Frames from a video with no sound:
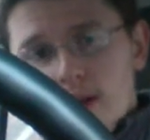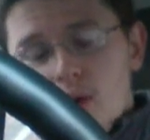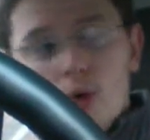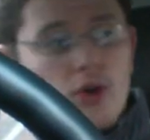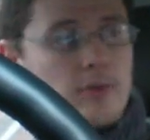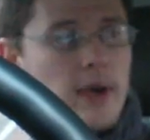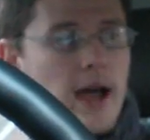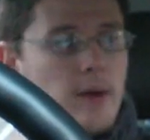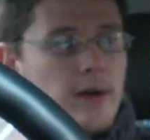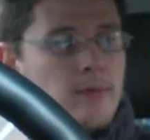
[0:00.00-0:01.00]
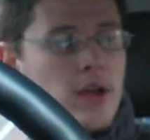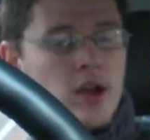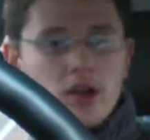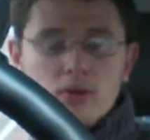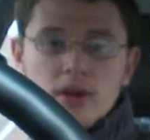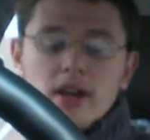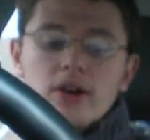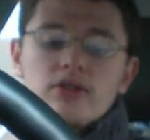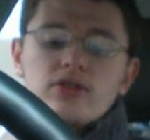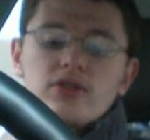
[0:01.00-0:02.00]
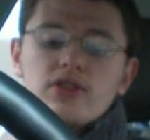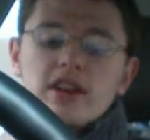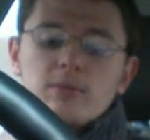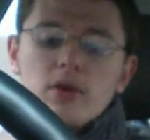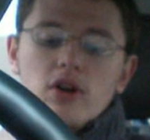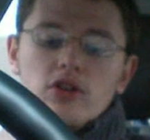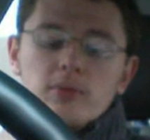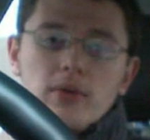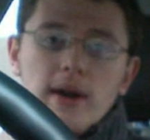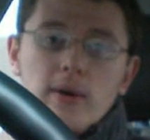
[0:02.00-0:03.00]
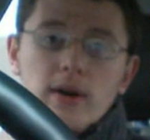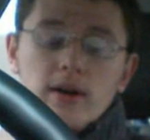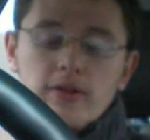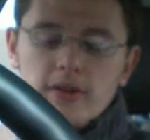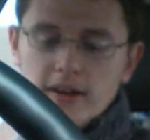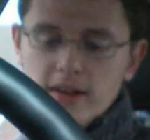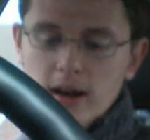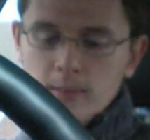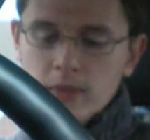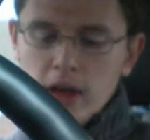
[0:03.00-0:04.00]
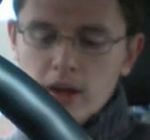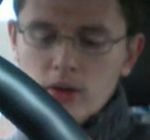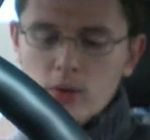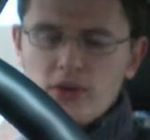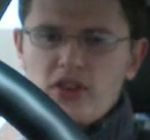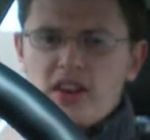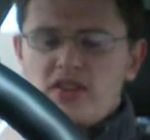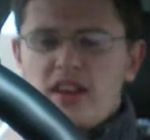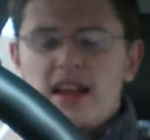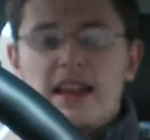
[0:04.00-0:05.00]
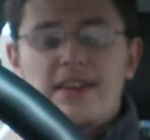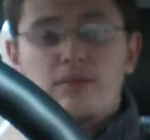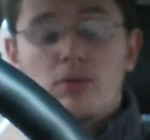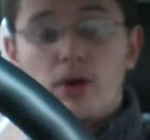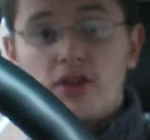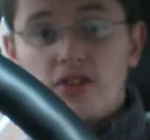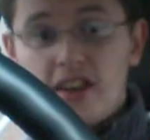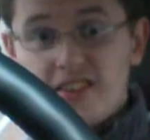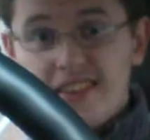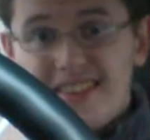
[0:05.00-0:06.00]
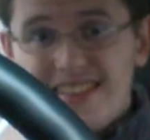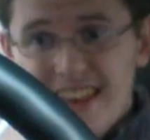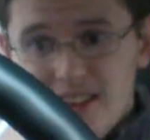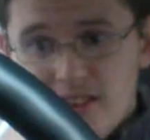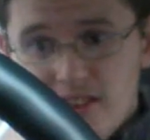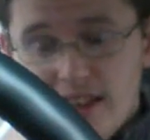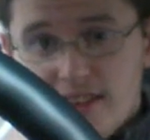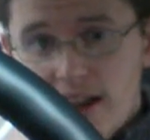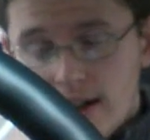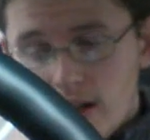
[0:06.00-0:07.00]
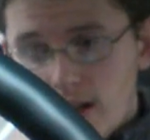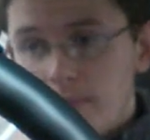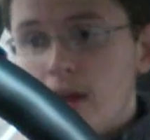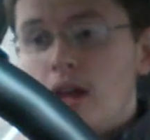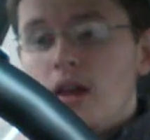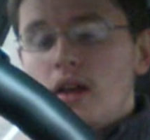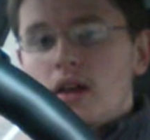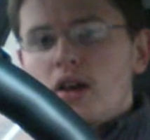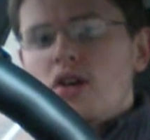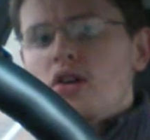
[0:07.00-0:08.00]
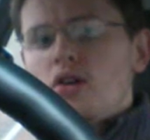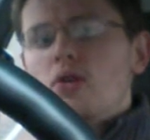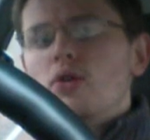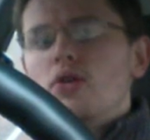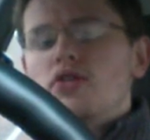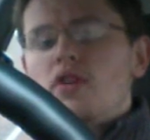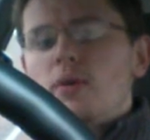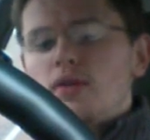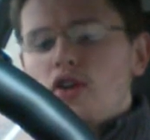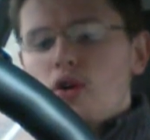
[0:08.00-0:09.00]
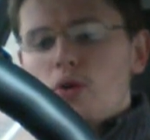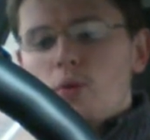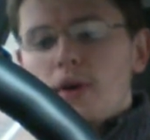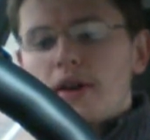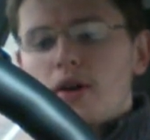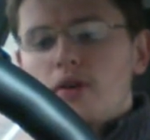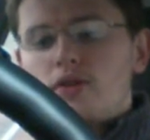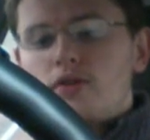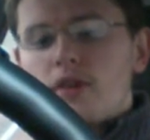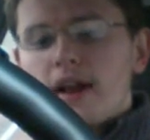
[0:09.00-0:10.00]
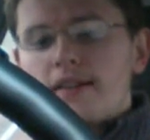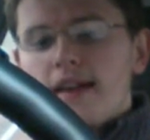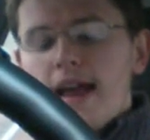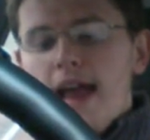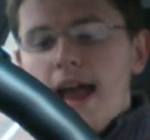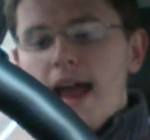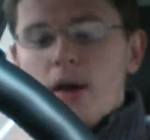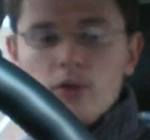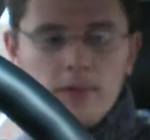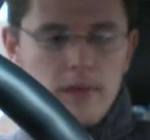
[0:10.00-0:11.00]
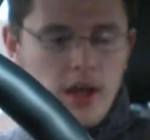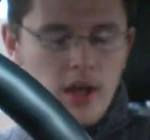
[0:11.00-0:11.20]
brake horsepower. You'll get 106 miles per hour flat out, 0 to 60 11.6 seconds exactly, or so I'm told when it goes flat out.